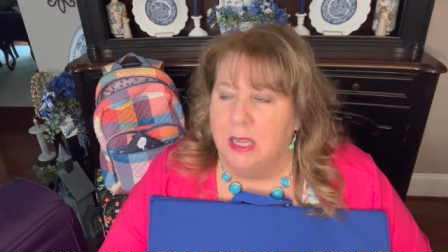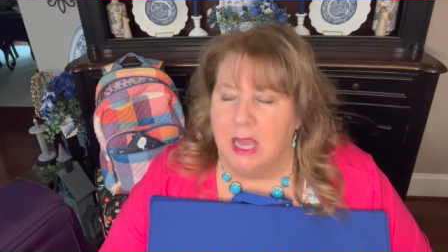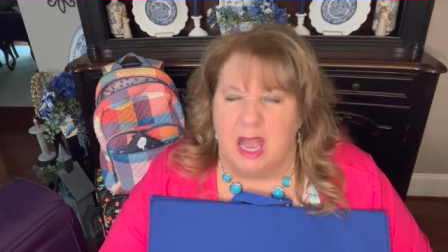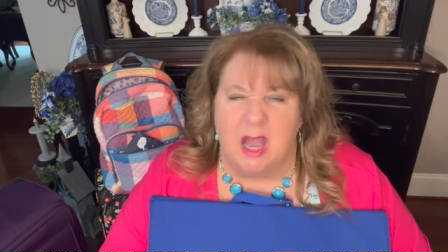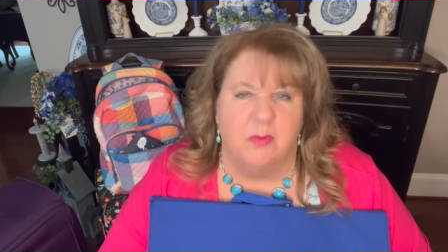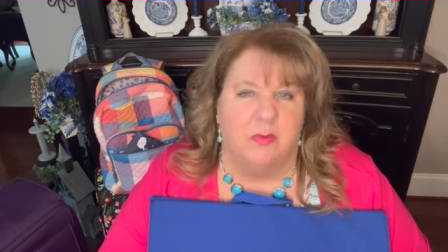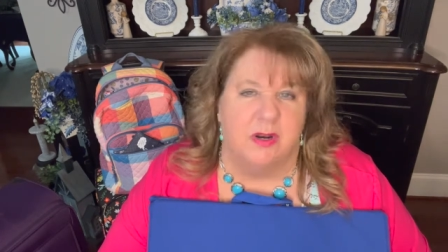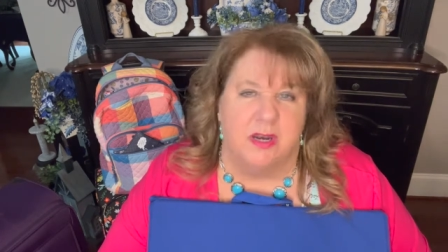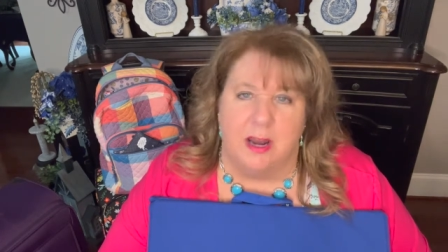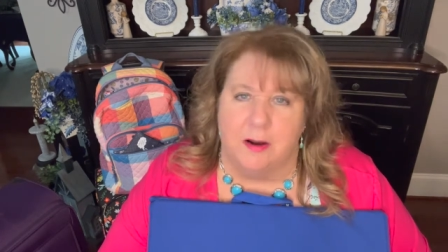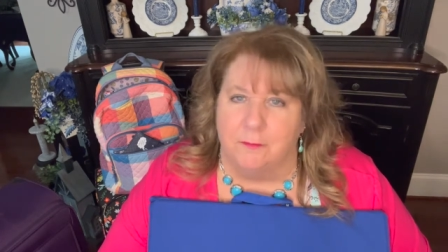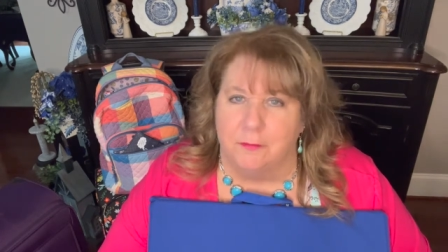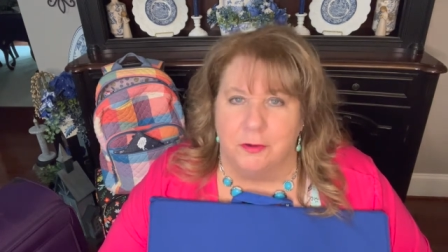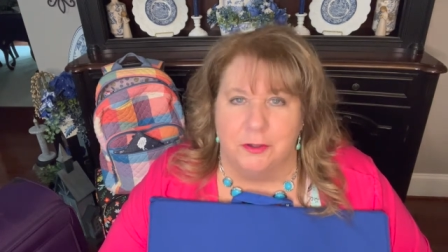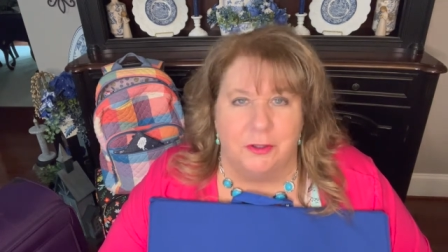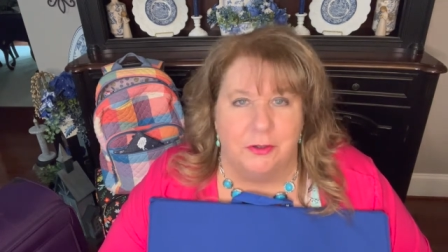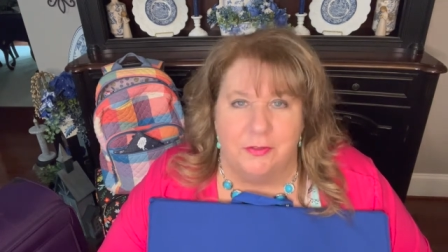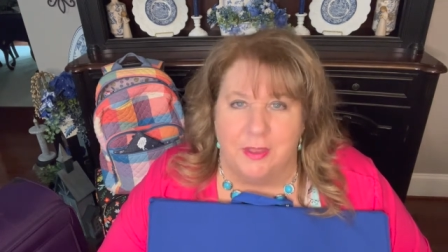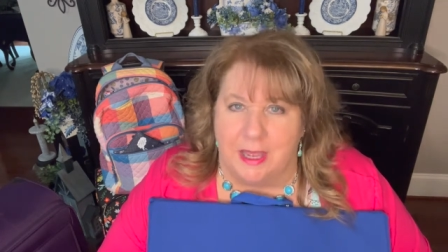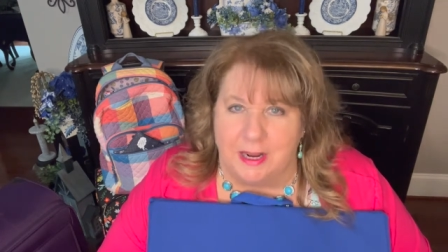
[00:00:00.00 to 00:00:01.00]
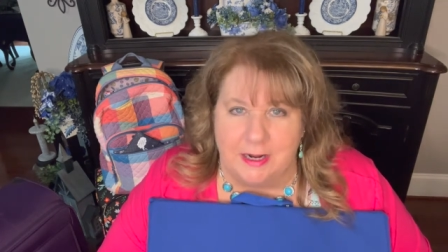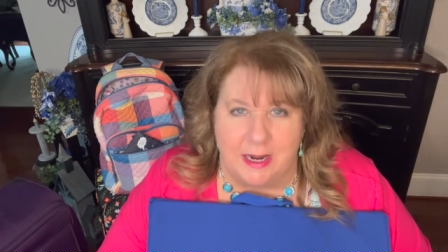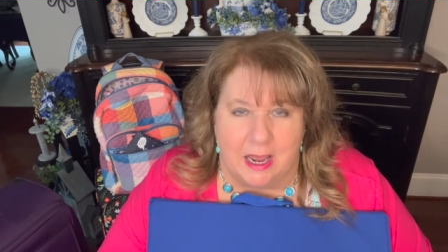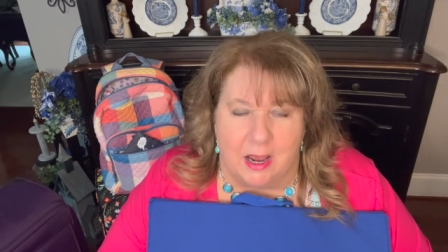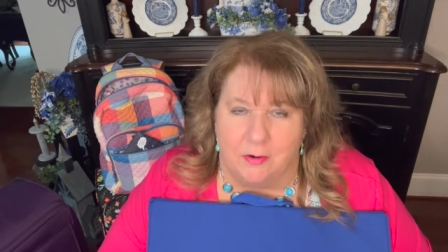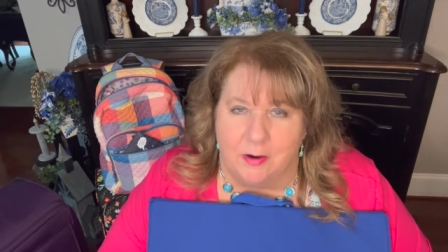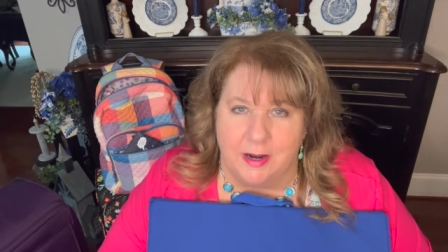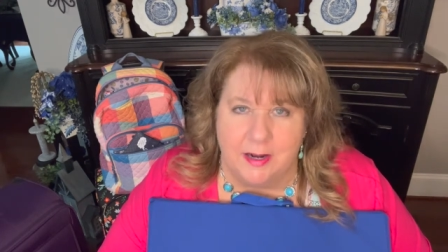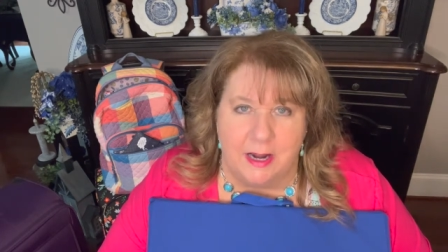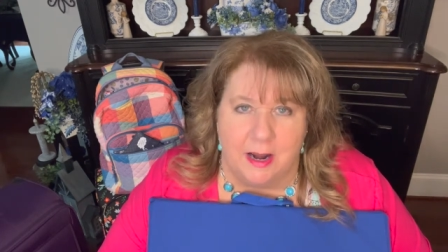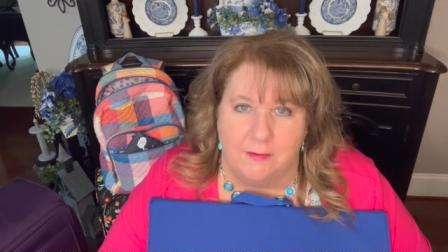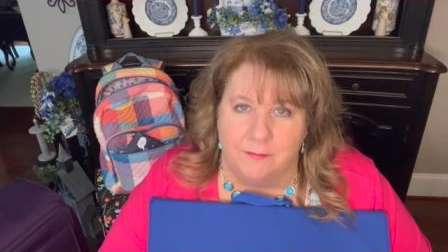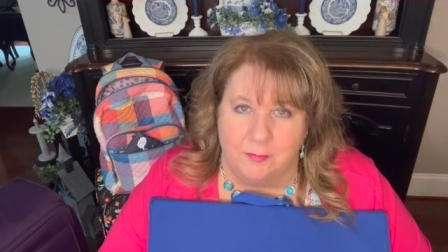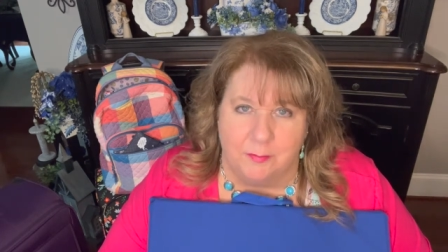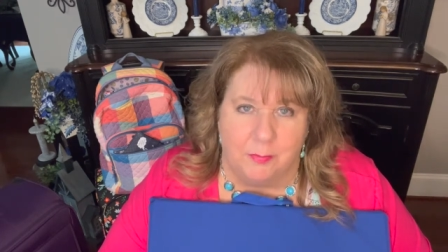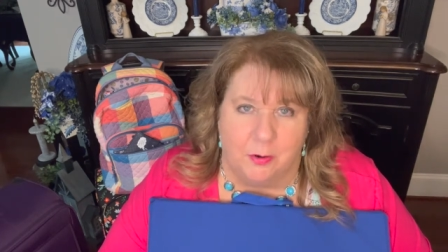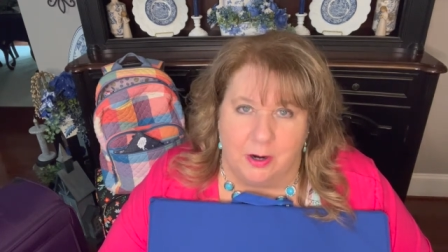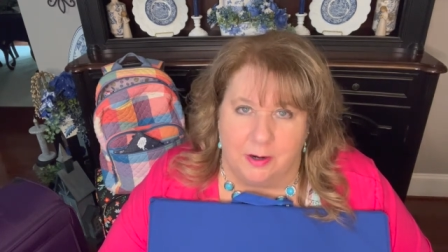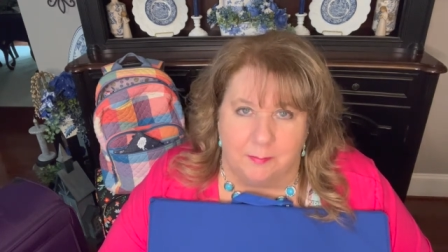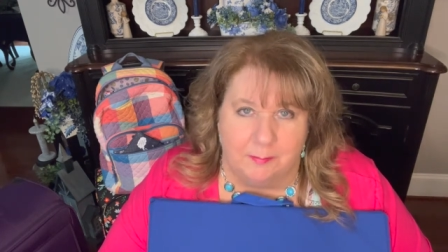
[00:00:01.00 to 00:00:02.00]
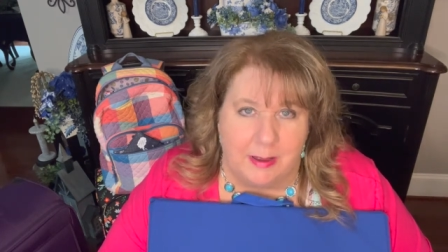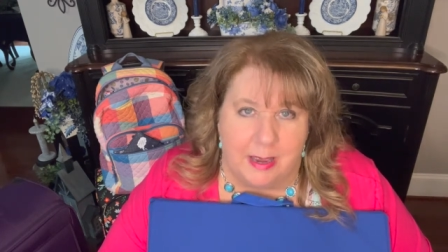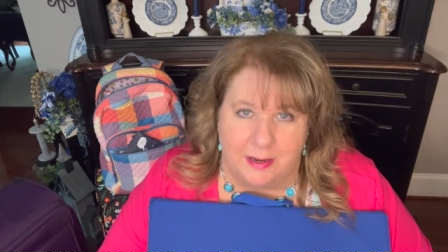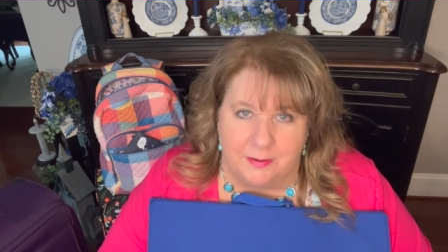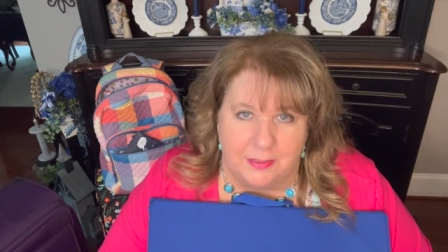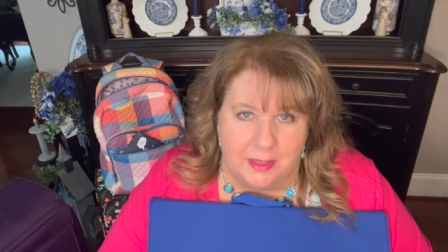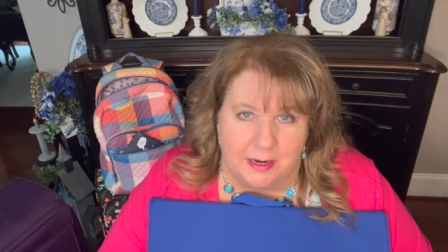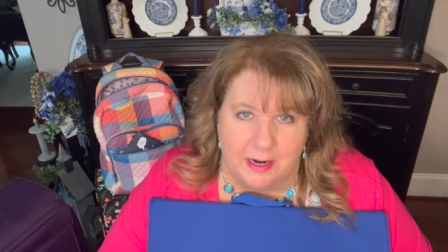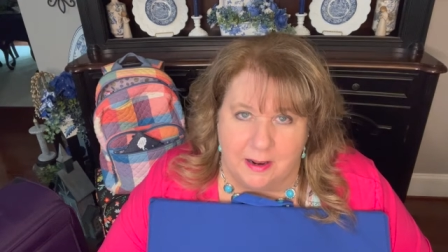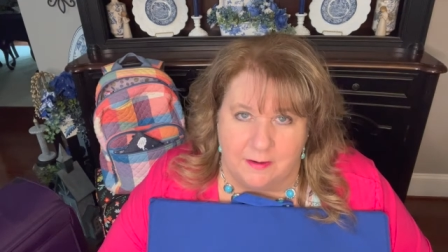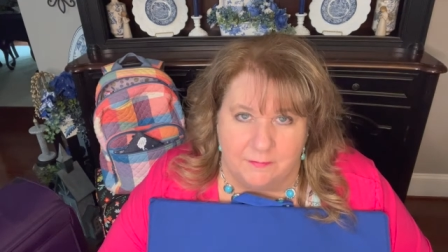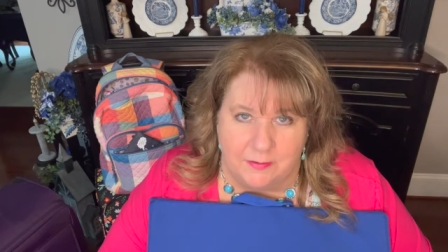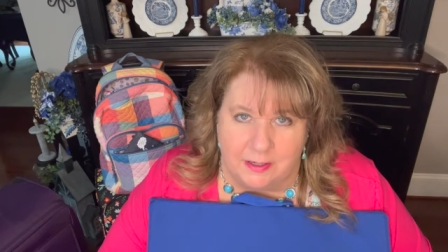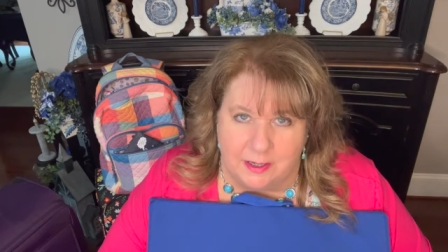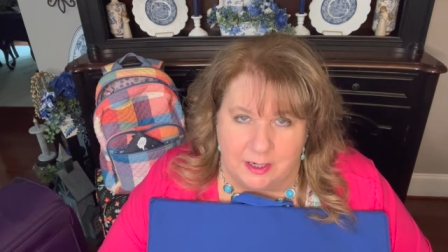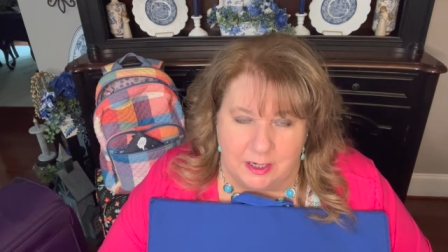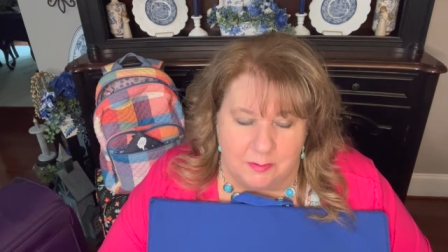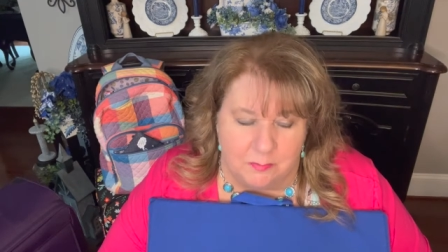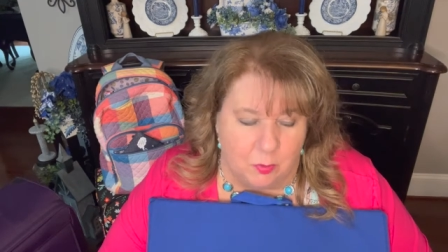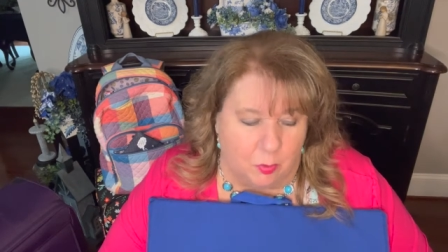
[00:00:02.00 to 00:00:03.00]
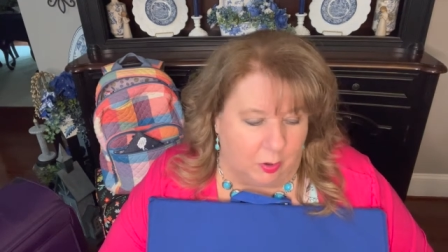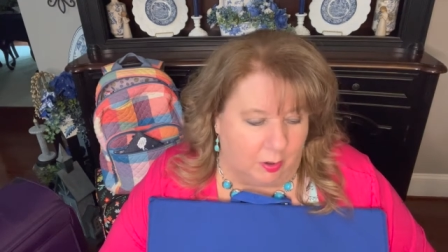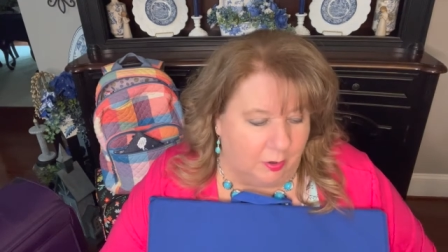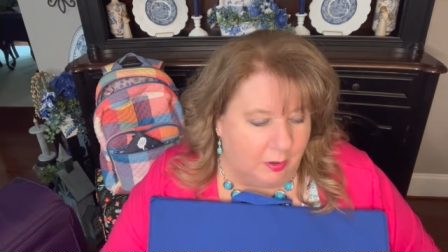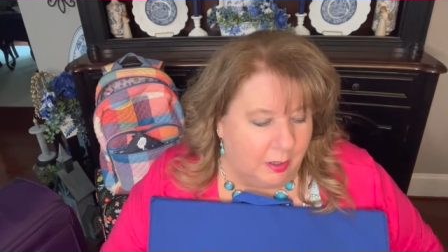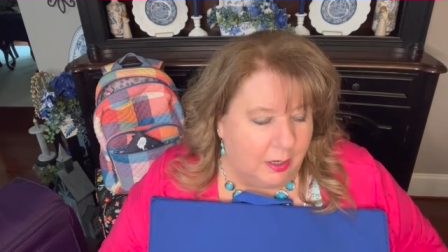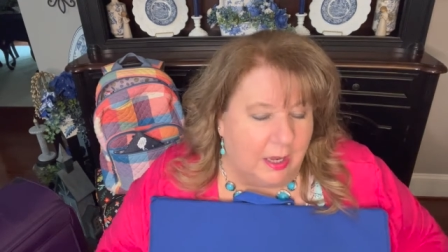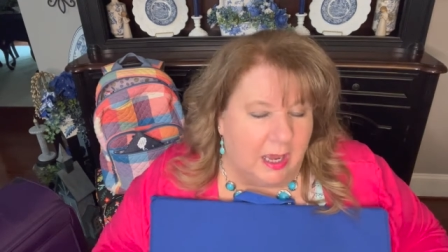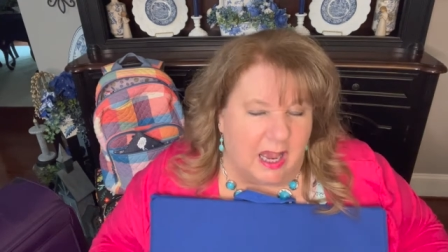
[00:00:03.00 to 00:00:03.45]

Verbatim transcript: I would never do that now. I never pack that heavy anymore.